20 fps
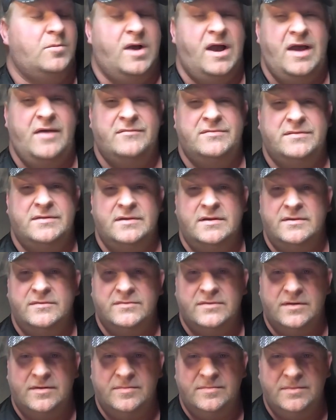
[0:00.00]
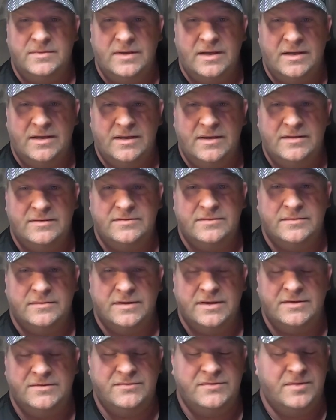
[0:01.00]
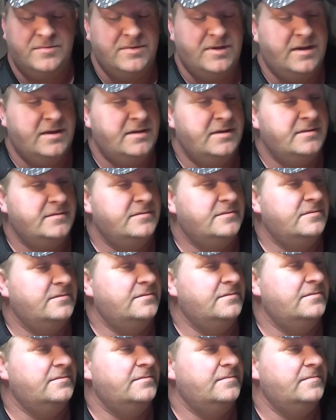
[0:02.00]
wife send you something nice or get you something nice.